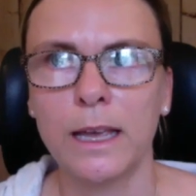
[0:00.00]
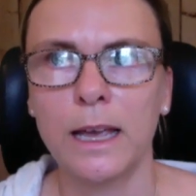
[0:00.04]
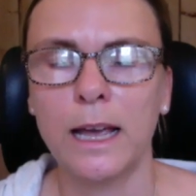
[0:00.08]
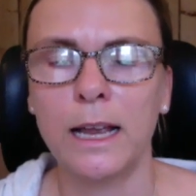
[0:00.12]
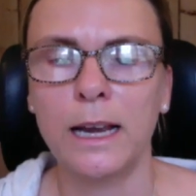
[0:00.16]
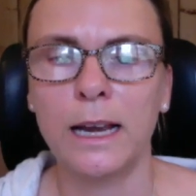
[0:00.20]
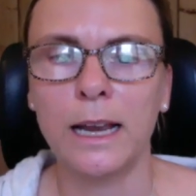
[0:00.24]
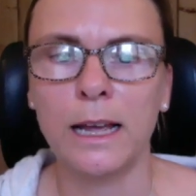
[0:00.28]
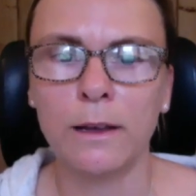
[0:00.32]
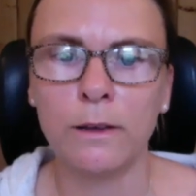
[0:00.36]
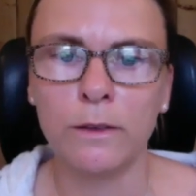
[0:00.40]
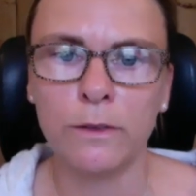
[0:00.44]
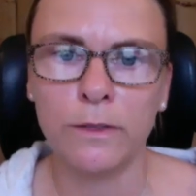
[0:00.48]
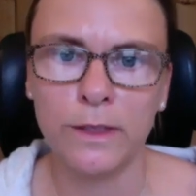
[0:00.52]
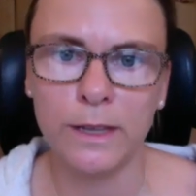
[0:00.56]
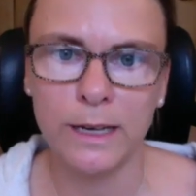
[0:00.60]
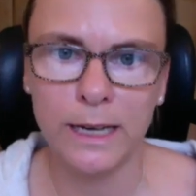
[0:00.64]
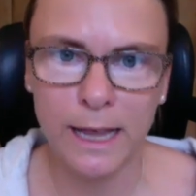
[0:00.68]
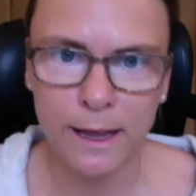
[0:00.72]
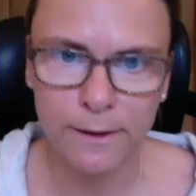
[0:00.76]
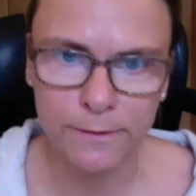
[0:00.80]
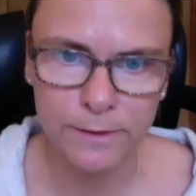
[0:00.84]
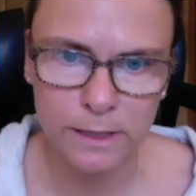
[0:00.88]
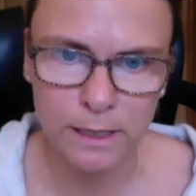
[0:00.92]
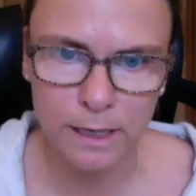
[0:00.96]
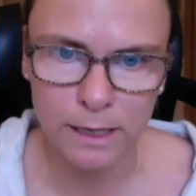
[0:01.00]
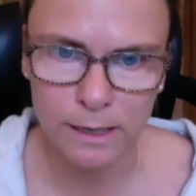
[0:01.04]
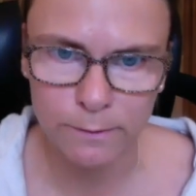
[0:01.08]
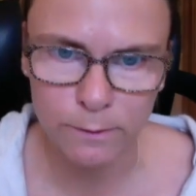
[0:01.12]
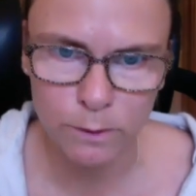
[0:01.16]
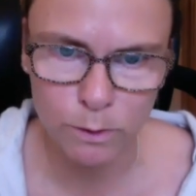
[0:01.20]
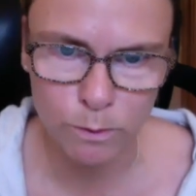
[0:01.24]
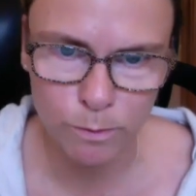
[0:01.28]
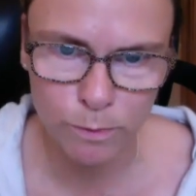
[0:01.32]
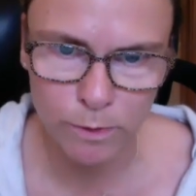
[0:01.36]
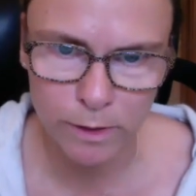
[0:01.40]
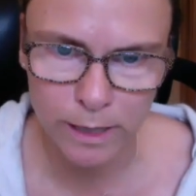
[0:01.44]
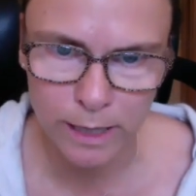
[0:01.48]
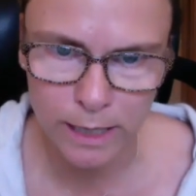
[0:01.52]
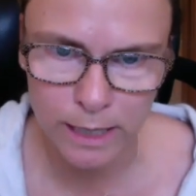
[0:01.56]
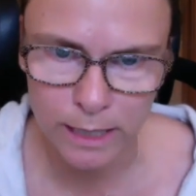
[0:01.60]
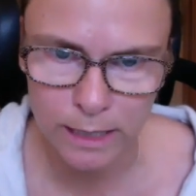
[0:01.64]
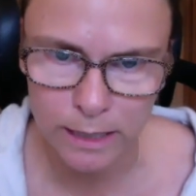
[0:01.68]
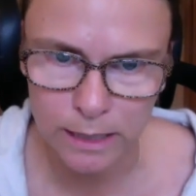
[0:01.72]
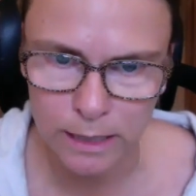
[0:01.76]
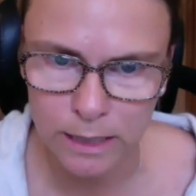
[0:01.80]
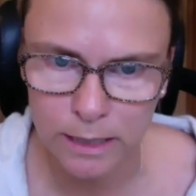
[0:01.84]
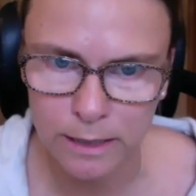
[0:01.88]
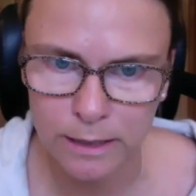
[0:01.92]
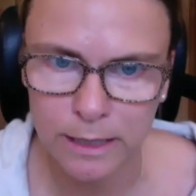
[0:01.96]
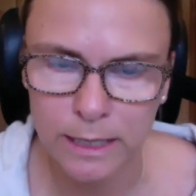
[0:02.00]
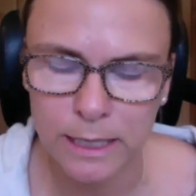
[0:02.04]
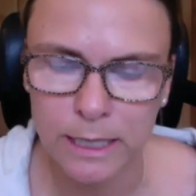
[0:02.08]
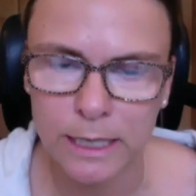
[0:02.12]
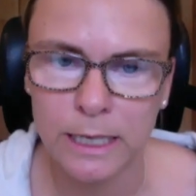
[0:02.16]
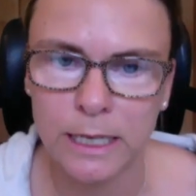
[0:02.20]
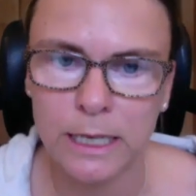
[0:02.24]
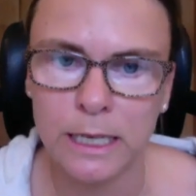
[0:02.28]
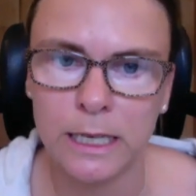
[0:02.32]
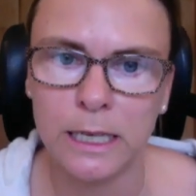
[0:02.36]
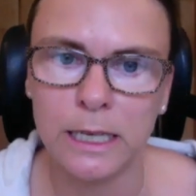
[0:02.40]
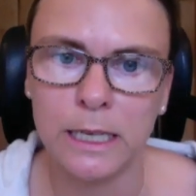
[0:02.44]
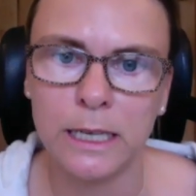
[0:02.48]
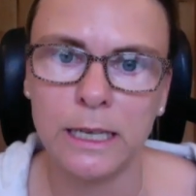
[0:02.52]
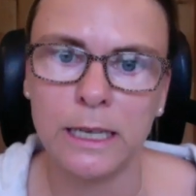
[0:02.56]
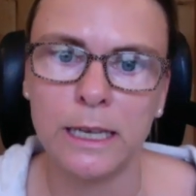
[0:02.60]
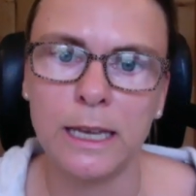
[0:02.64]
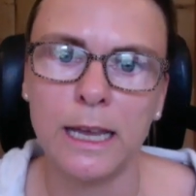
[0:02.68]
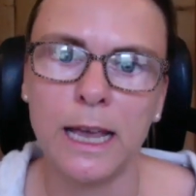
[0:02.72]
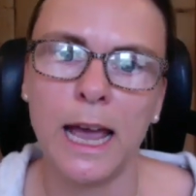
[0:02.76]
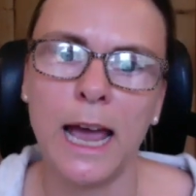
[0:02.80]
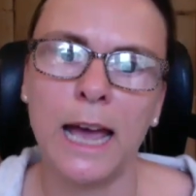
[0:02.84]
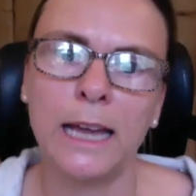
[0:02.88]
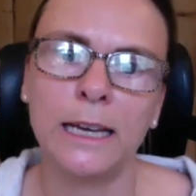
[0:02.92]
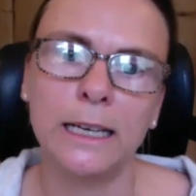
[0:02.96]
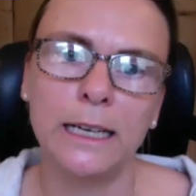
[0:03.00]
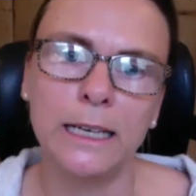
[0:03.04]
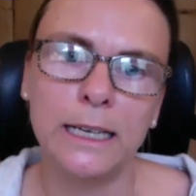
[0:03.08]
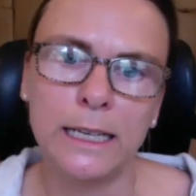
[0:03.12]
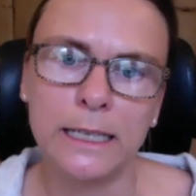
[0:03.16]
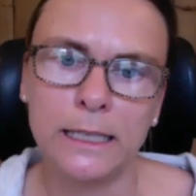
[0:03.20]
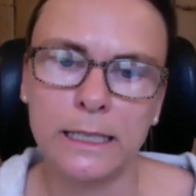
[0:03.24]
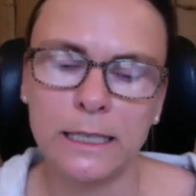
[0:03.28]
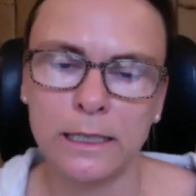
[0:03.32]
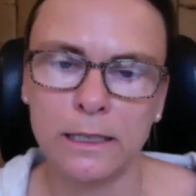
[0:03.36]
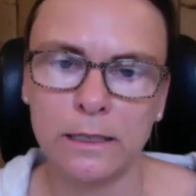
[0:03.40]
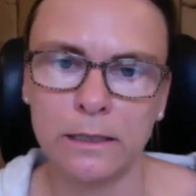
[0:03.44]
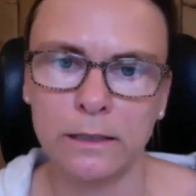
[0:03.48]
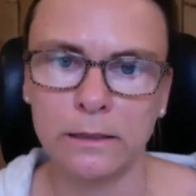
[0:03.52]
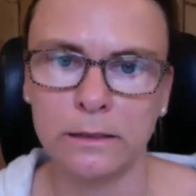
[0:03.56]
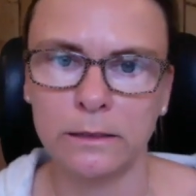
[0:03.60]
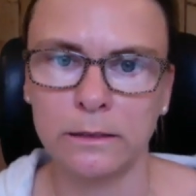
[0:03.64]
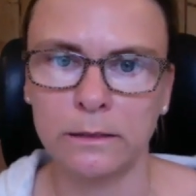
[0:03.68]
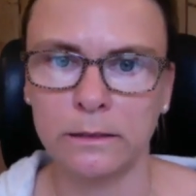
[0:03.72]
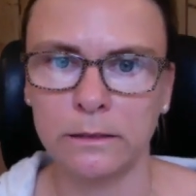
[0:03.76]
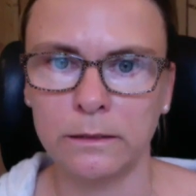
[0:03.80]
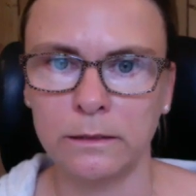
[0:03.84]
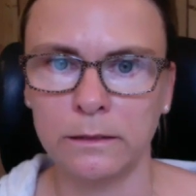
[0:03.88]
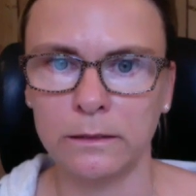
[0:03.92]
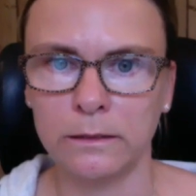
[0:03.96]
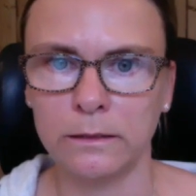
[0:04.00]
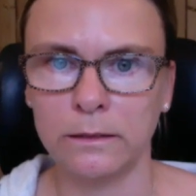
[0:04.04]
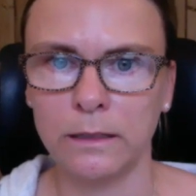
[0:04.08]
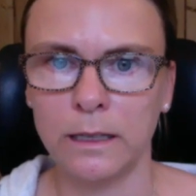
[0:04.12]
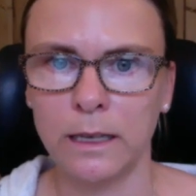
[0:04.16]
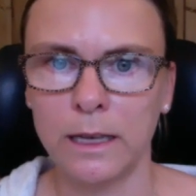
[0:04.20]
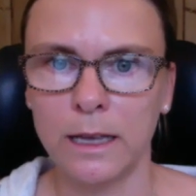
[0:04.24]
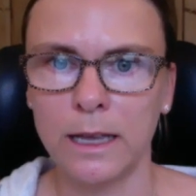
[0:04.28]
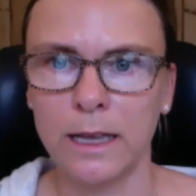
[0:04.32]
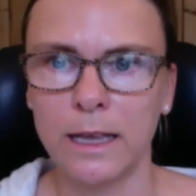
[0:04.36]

allow the left side of your brain, the analytical,